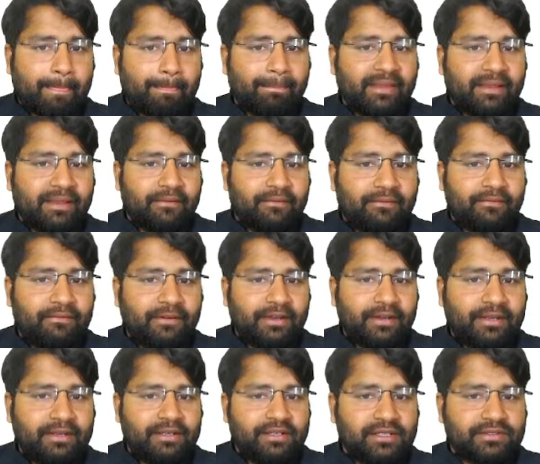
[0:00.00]

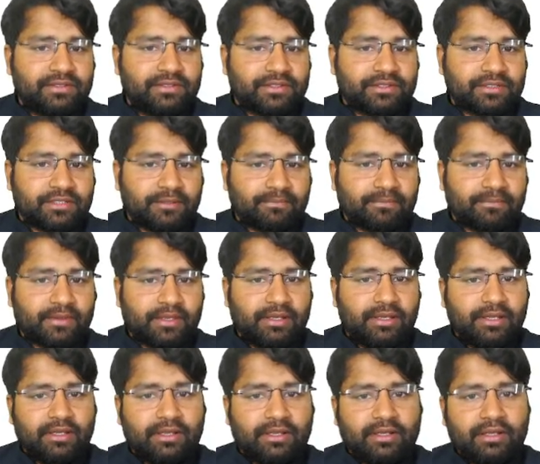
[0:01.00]
federal system.
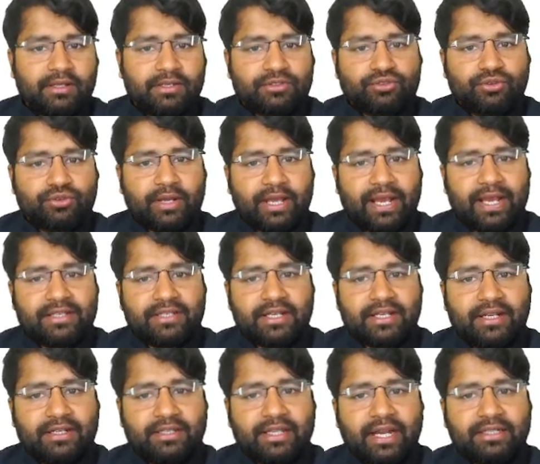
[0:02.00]
So as
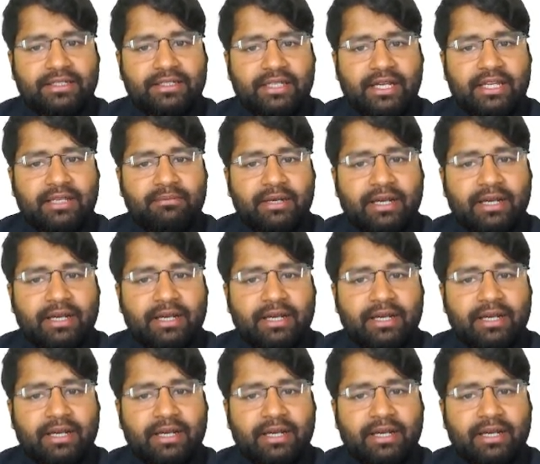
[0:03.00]
at that time